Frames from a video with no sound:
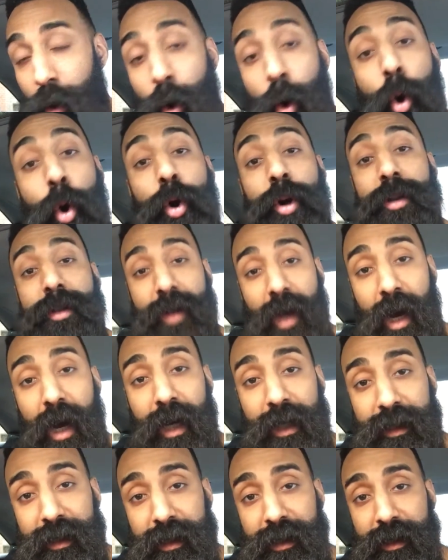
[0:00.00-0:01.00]
or
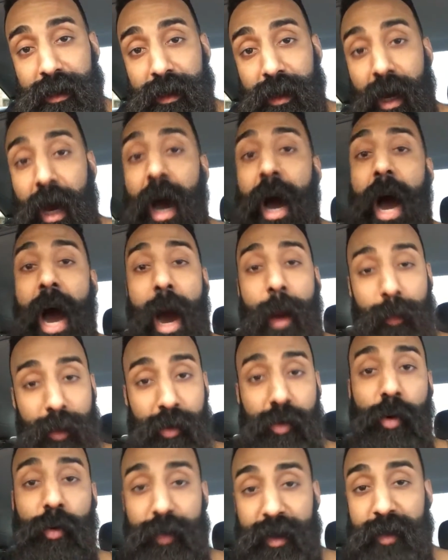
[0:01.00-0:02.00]
does. I'm
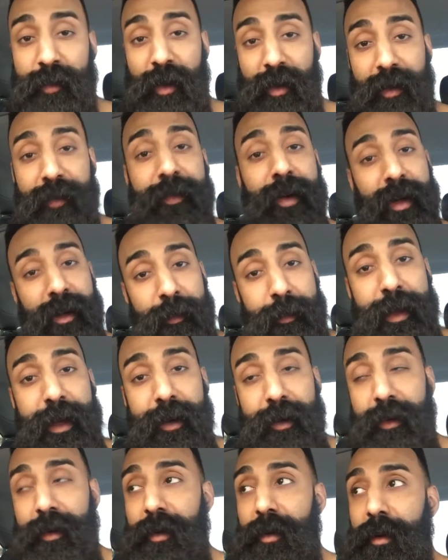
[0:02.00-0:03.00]
gonna grow this motherfucking
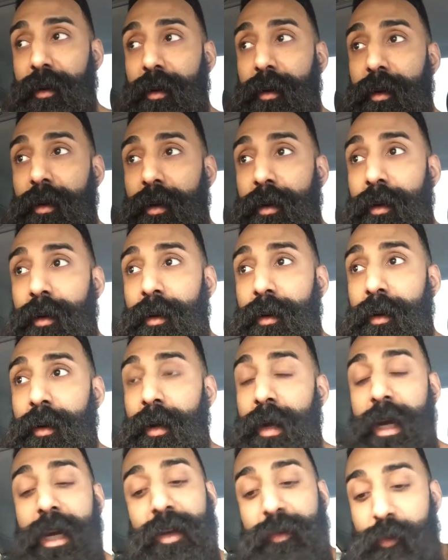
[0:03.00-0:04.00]
beard.
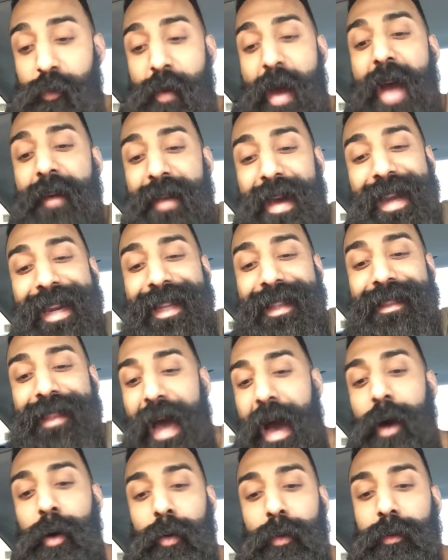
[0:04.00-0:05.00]
If you have any
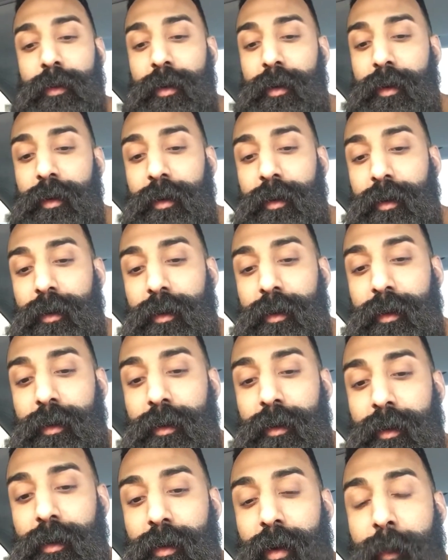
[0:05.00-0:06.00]
doubt
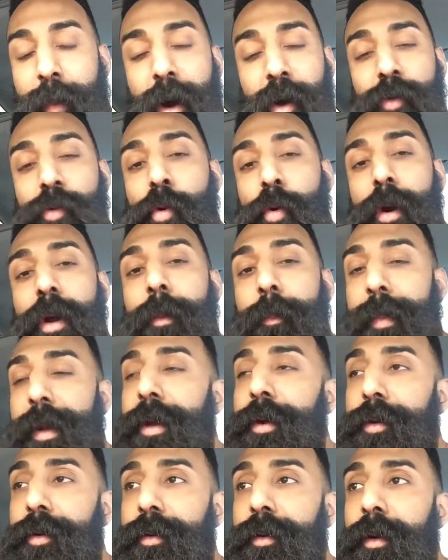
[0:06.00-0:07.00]
about growing a
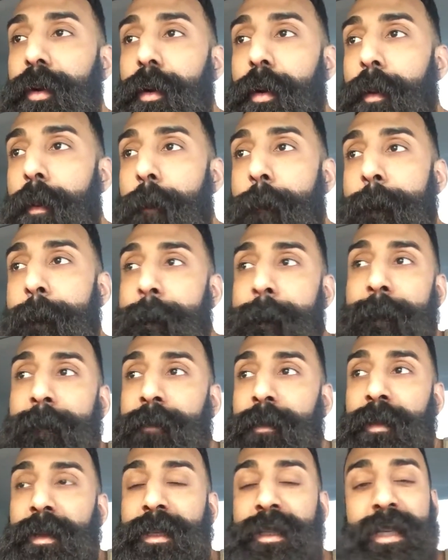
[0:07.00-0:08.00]
beard,
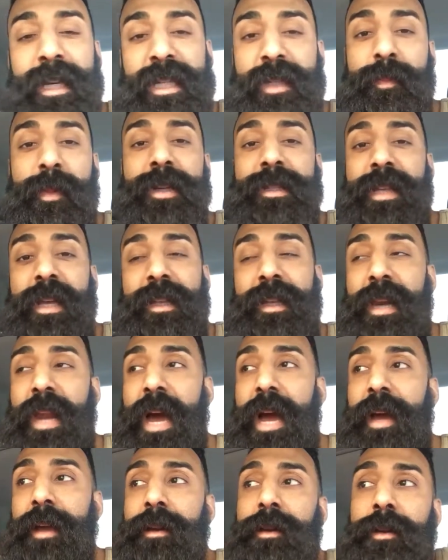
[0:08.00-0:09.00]
6 months down the
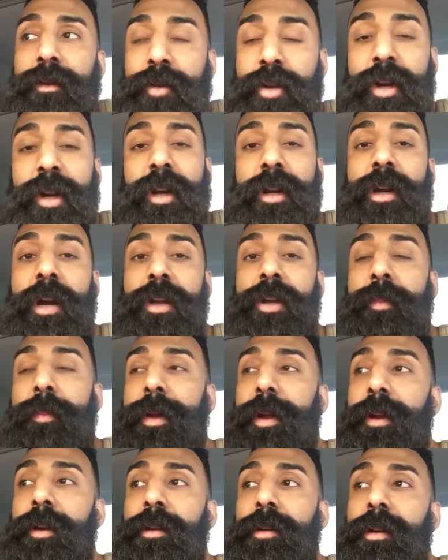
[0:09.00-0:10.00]
line, you're gonna cut your
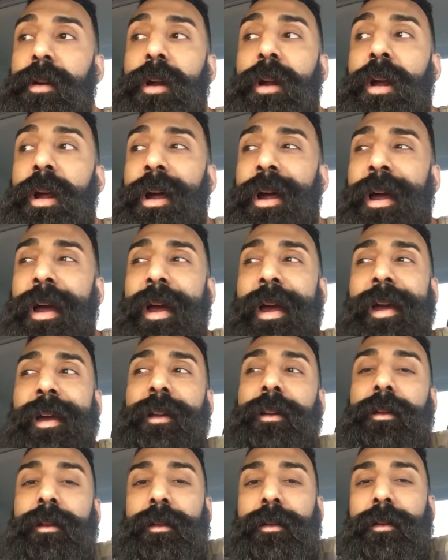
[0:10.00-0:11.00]
beard,
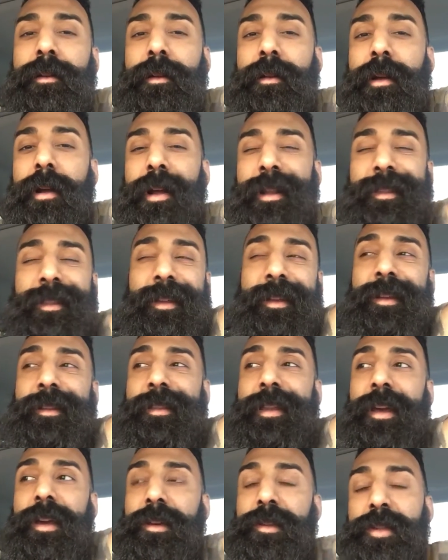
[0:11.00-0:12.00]
and at the end
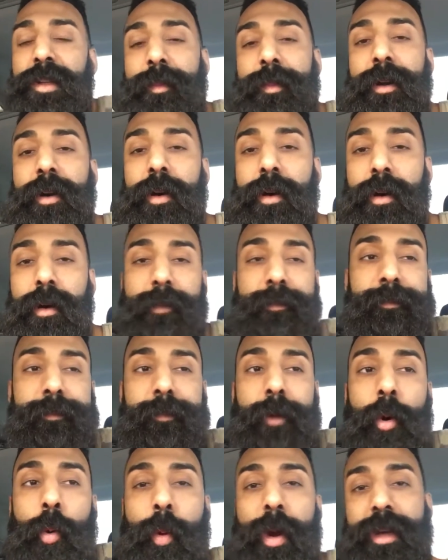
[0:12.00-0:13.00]
of the day, it's gonna be a
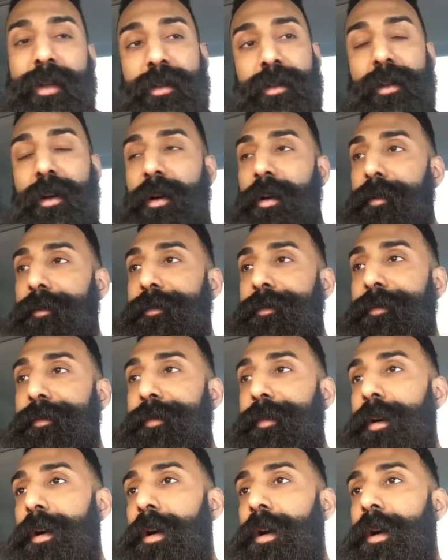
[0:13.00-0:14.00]
waste of